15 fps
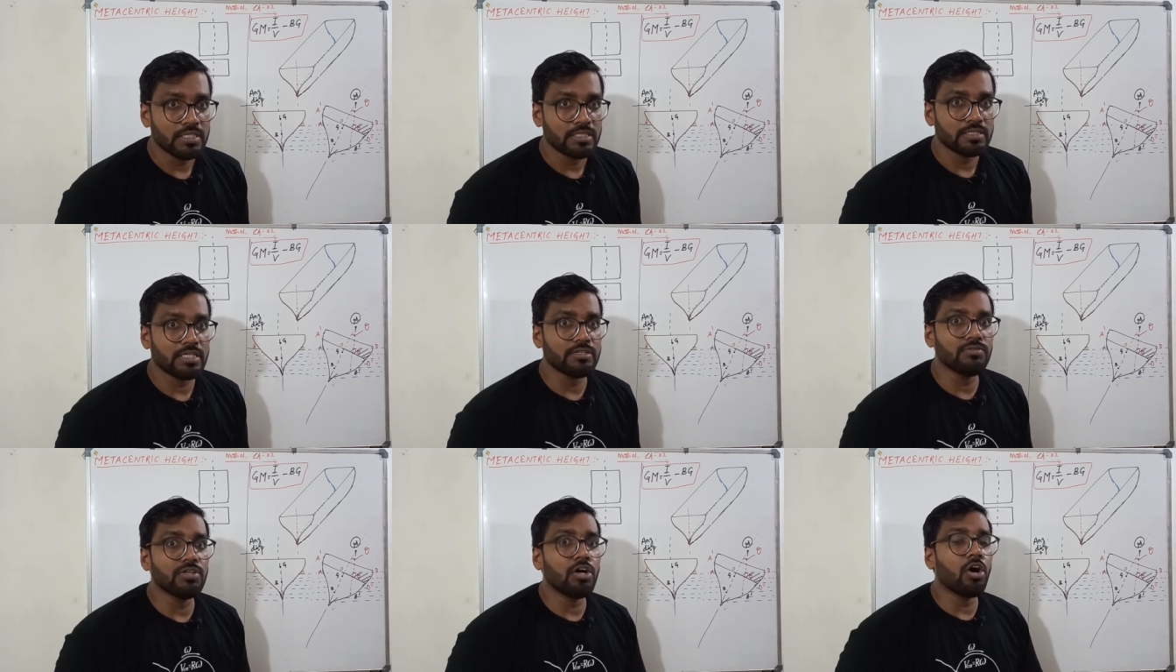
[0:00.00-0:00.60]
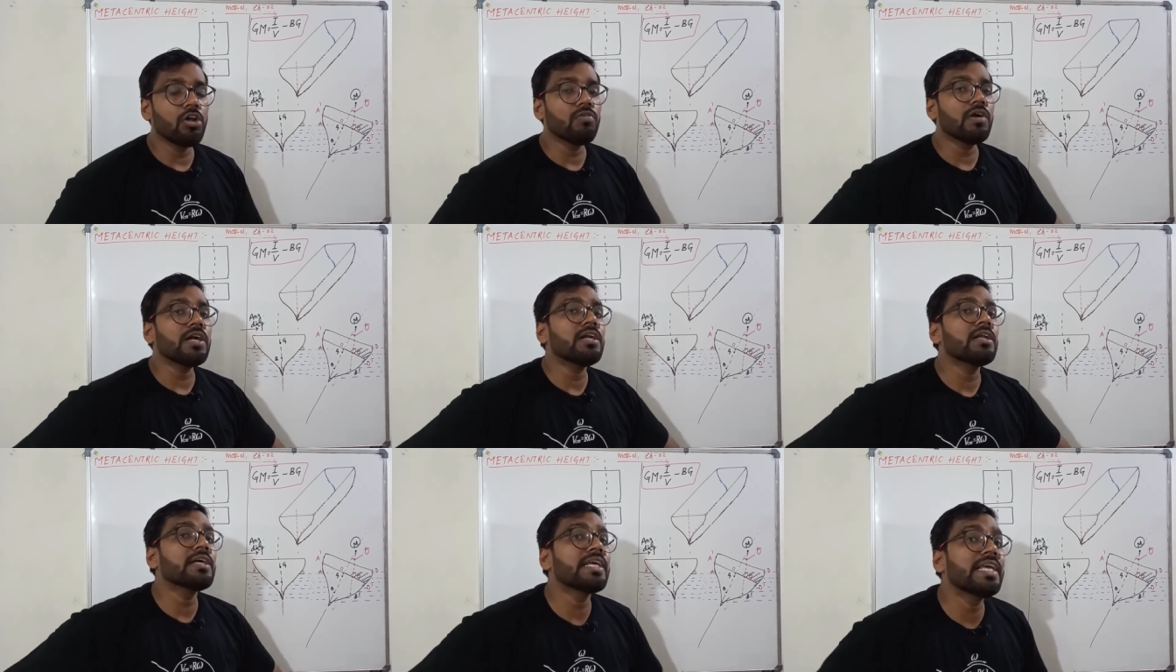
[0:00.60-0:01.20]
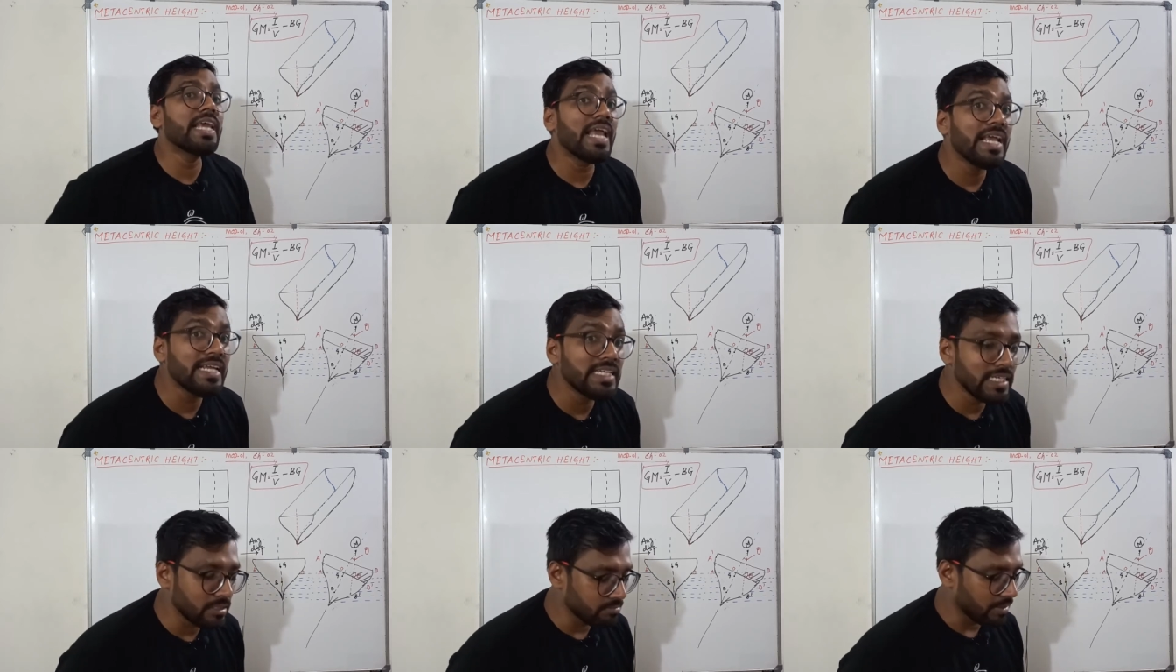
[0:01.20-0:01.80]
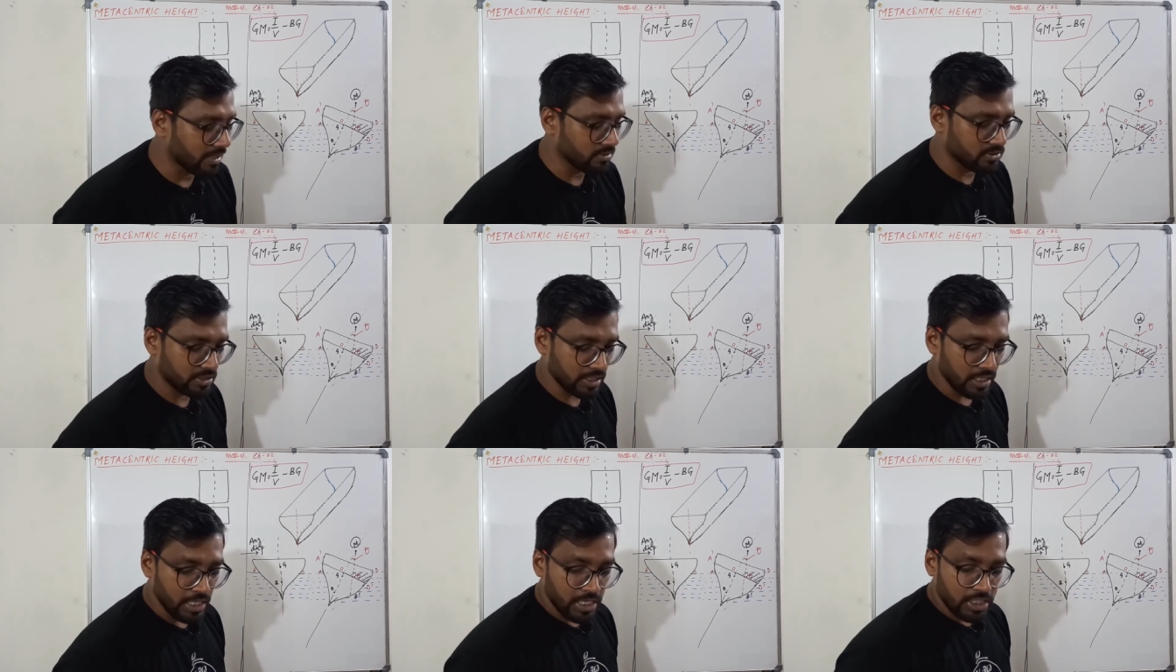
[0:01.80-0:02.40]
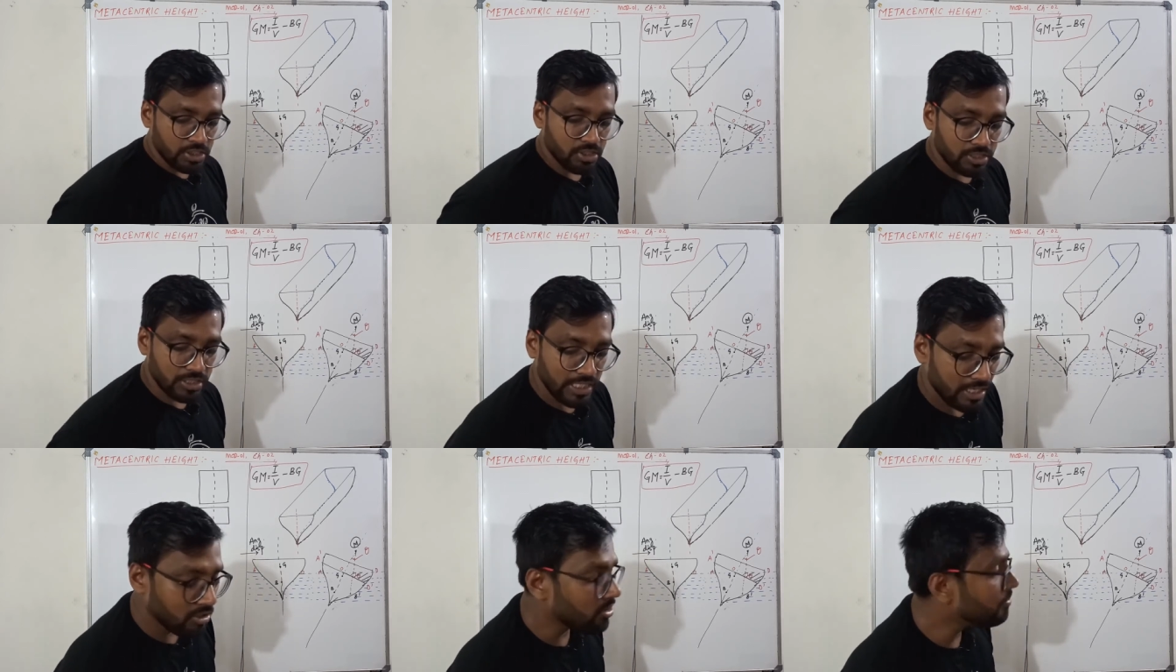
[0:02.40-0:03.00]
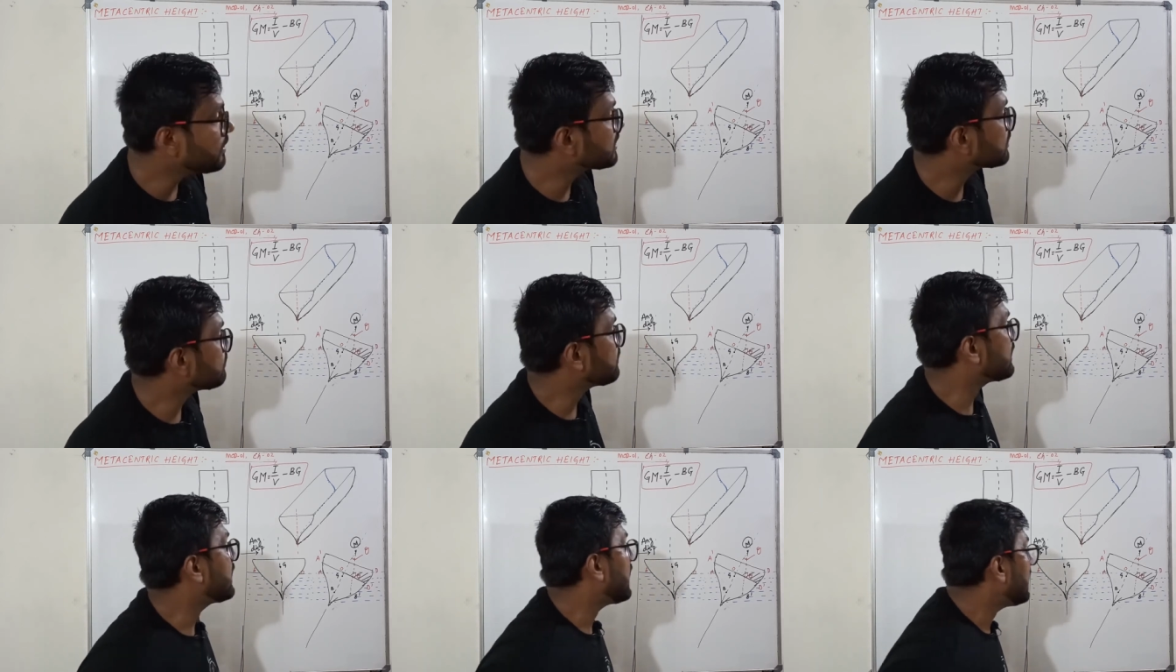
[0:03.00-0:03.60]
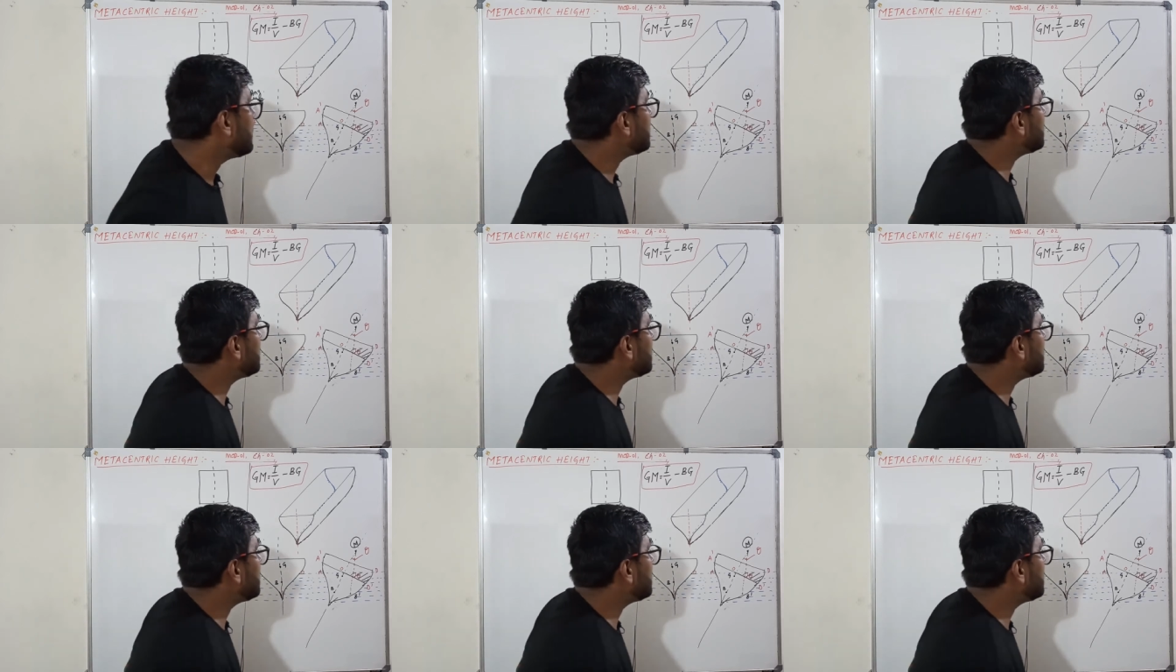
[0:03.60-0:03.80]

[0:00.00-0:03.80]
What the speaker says: That we call what? Gain in buoyancy. So there will be some gain